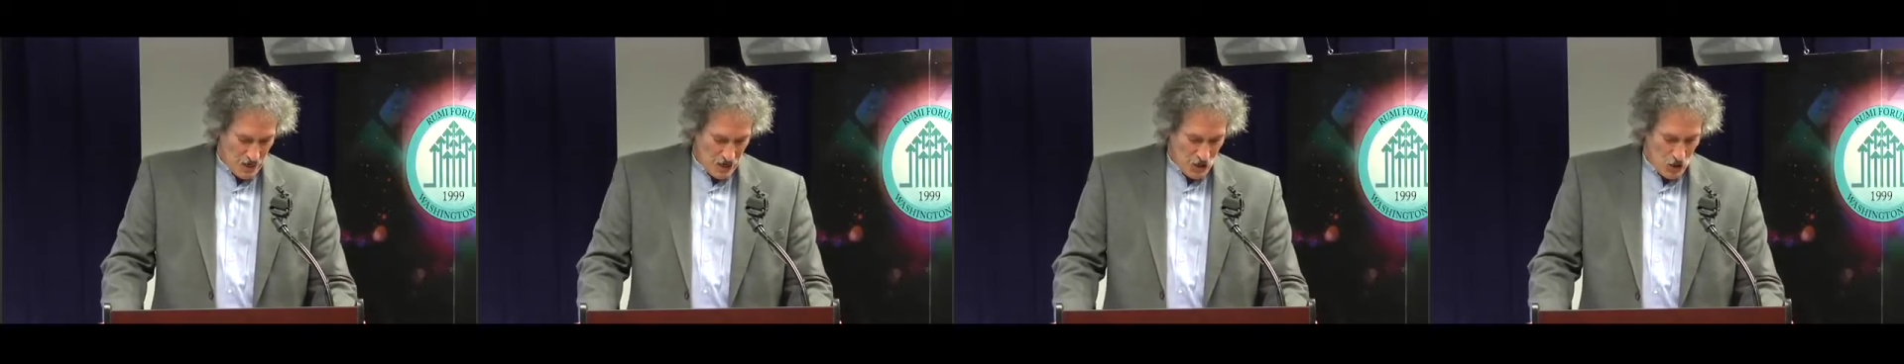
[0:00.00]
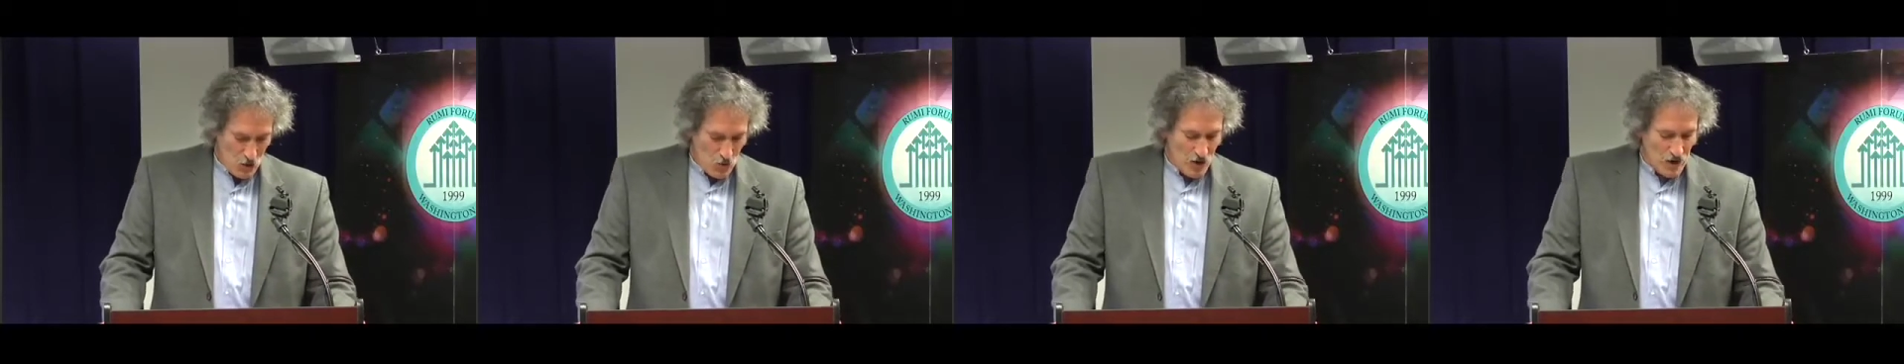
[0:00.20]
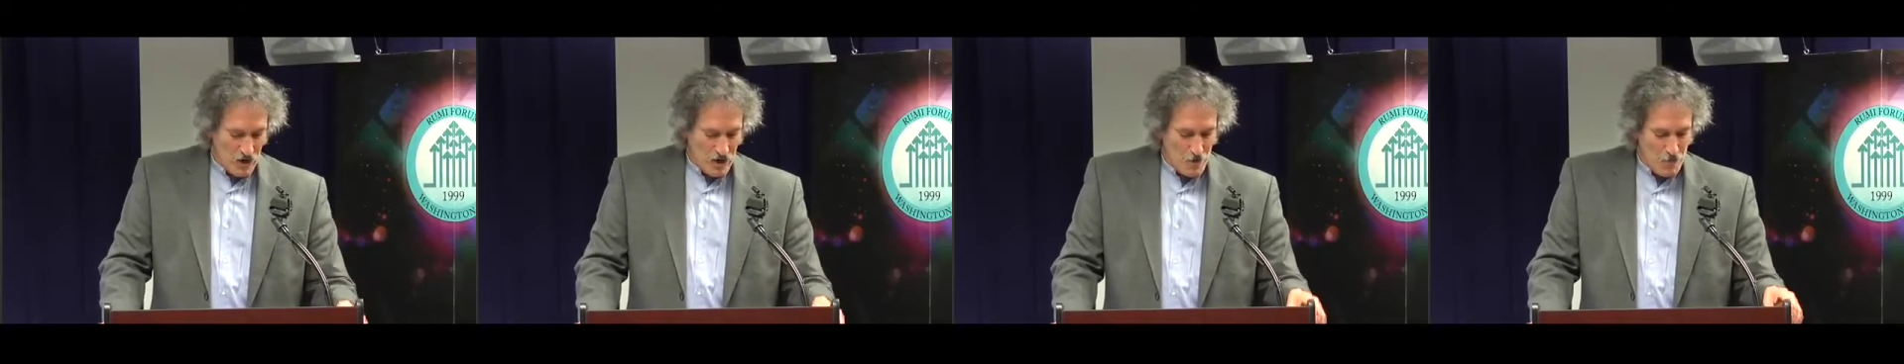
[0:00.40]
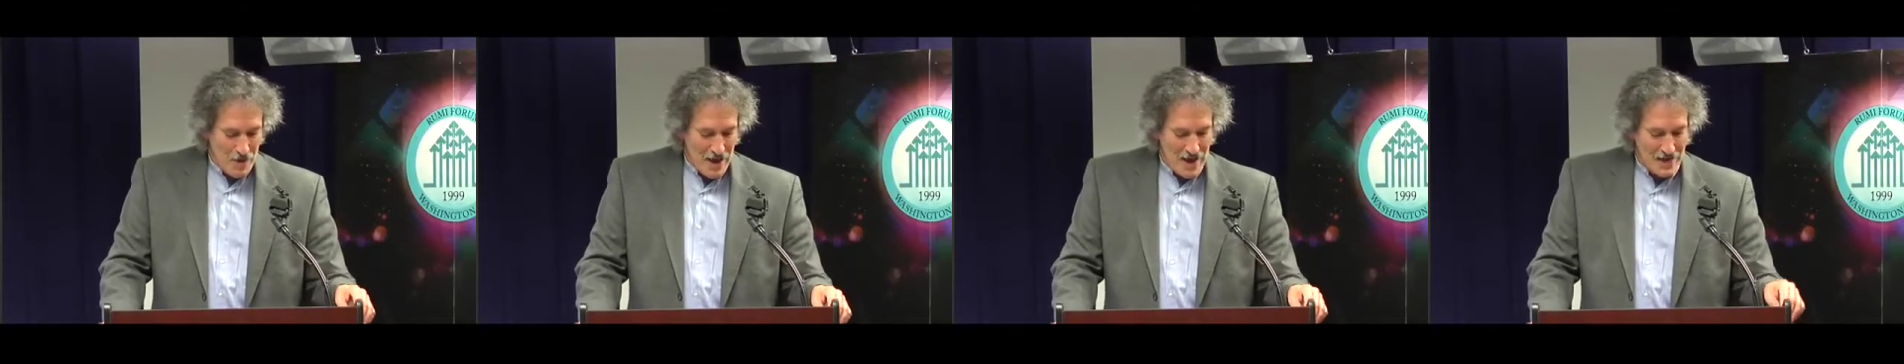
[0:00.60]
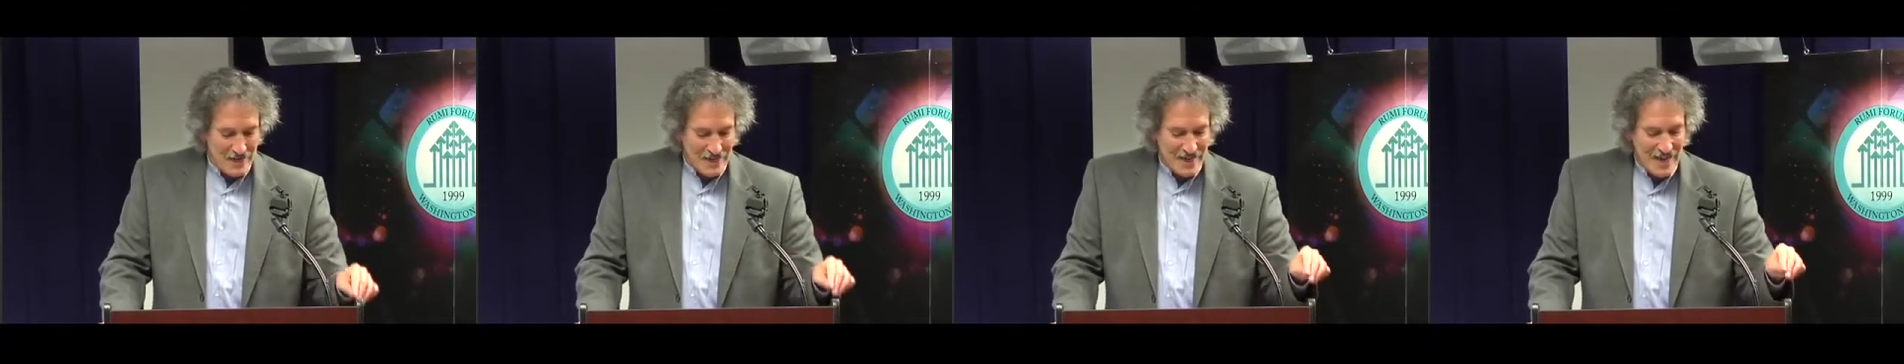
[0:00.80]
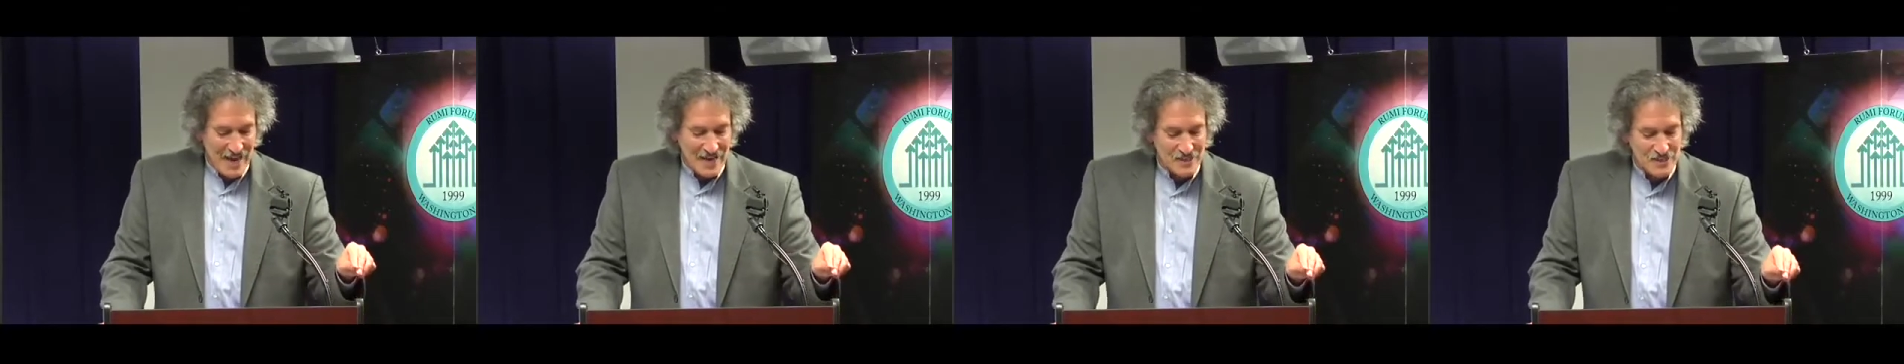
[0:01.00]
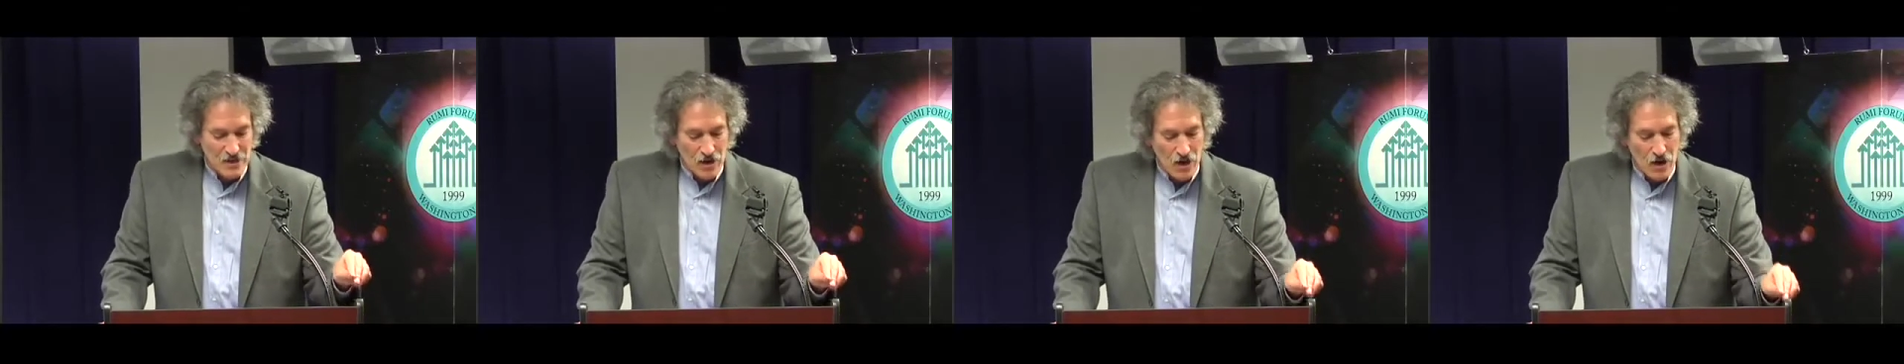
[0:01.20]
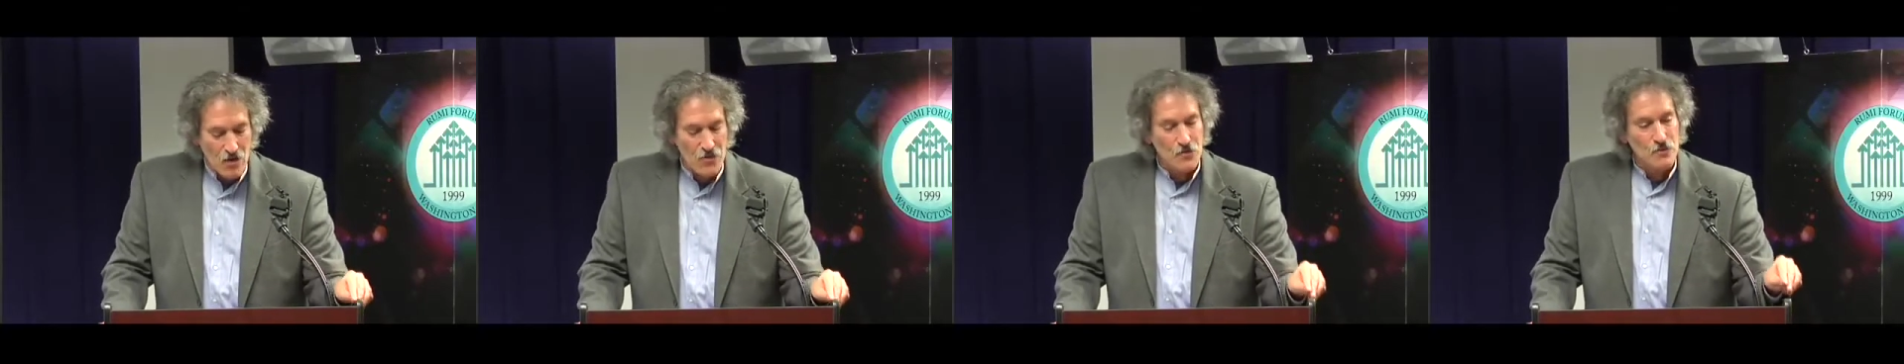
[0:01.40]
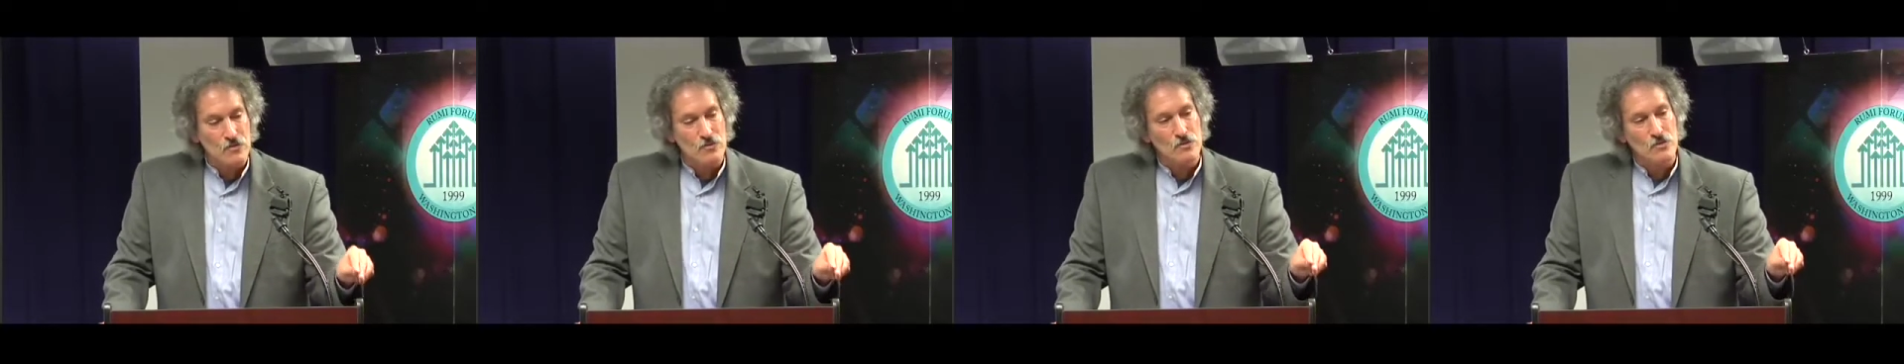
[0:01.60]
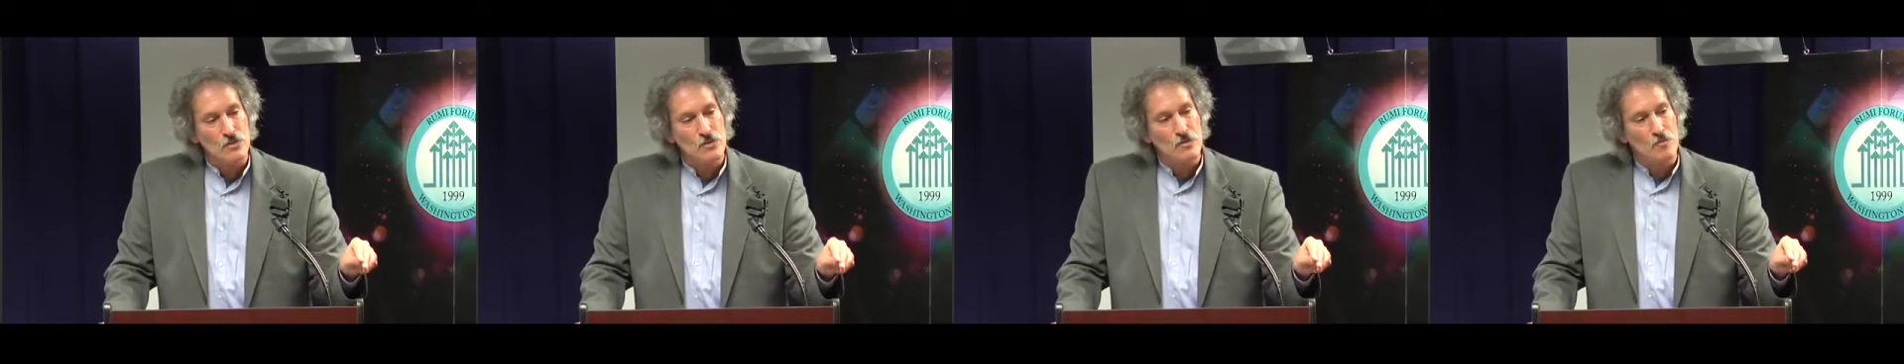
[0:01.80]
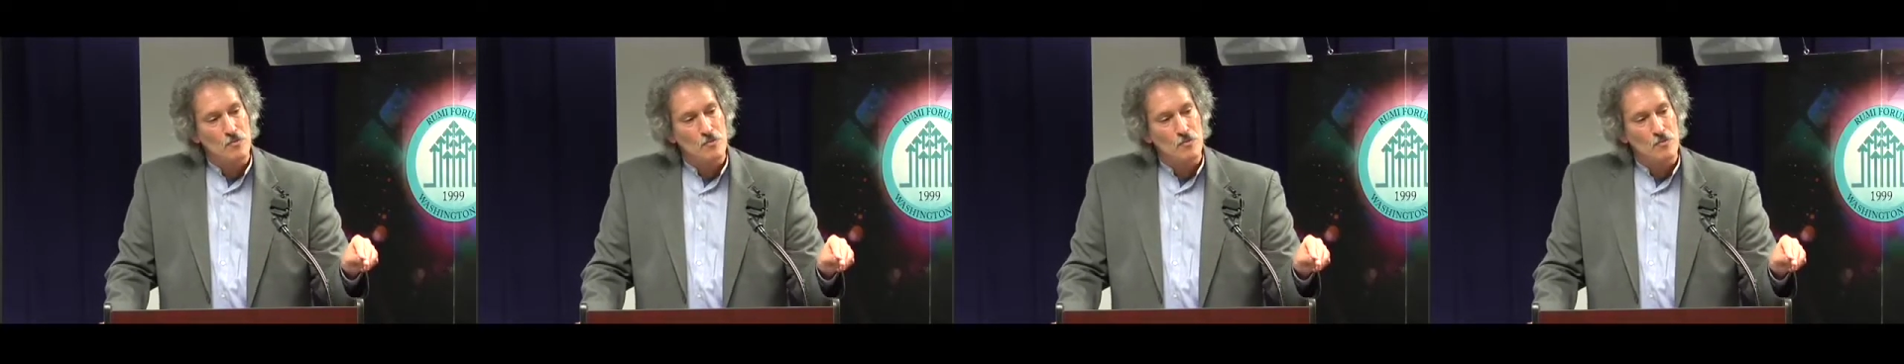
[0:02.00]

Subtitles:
"You are commanded as others